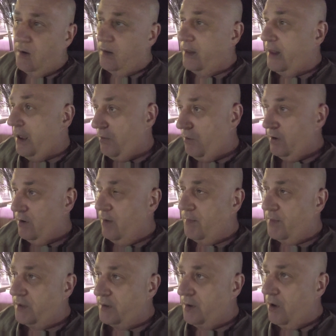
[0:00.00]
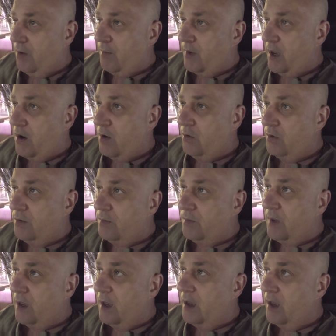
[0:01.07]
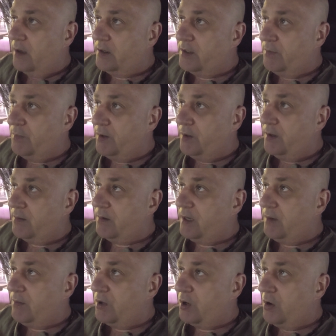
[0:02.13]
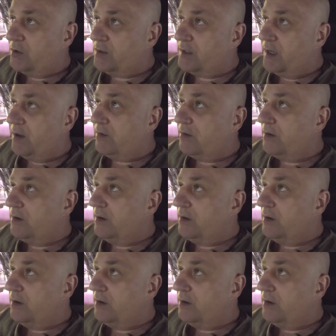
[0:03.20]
on that one on my own, simply to keep the costs down.